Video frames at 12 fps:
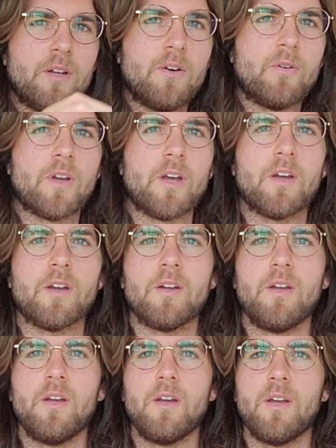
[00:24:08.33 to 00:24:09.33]
Okay?
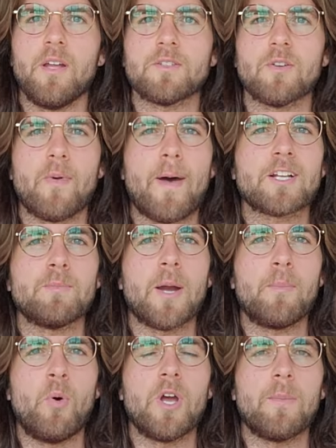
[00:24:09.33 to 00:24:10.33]
And so back to my
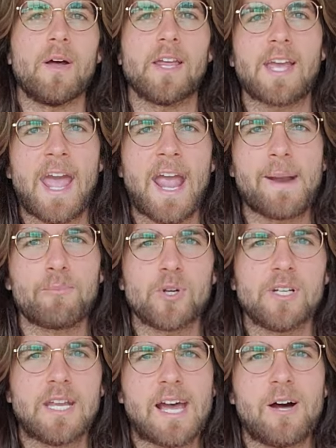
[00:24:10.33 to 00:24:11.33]
point about like
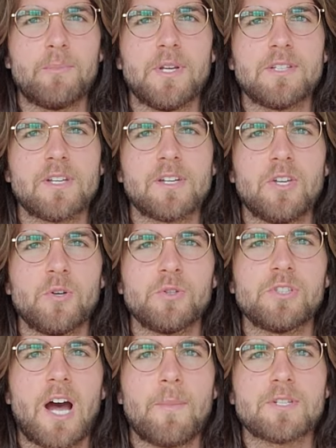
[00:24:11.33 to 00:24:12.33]
hammering down beats, like your
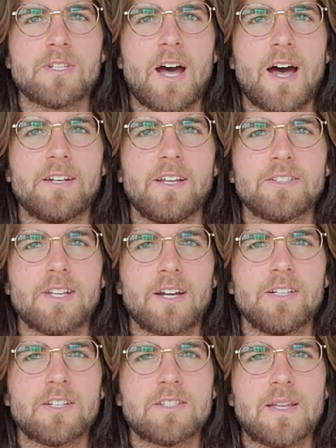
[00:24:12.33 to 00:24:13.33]
job is not
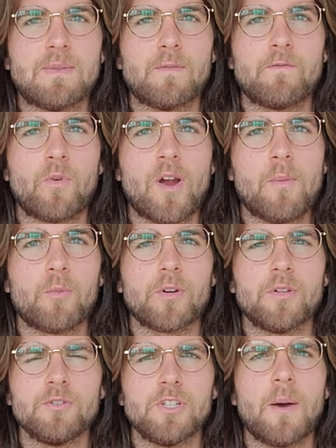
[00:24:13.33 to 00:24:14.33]
exactly to set the
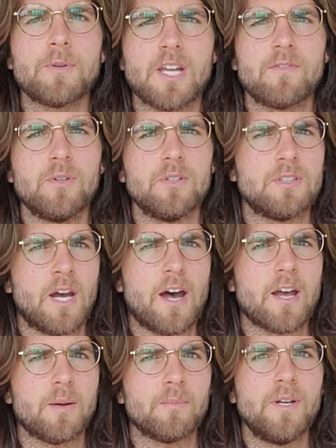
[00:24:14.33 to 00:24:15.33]
framework. Your job is to have a good
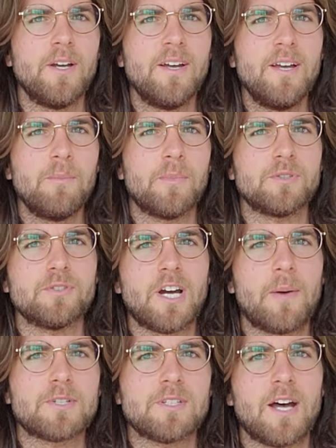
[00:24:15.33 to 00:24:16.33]
time, but your
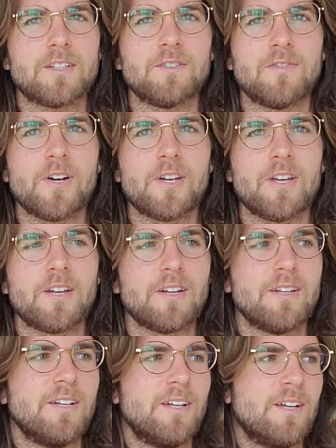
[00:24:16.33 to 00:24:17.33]
job is not to
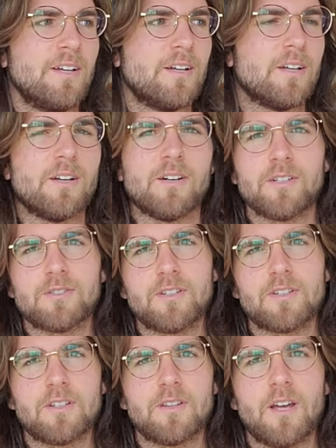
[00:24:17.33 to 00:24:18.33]
fucking, oh, I
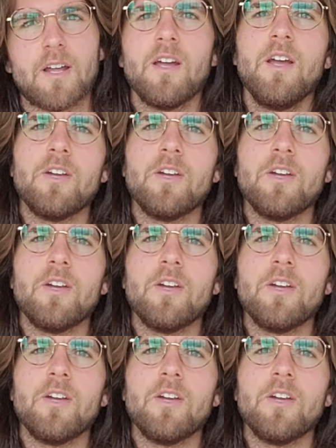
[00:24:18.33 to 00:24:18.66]
shouldn't have said that.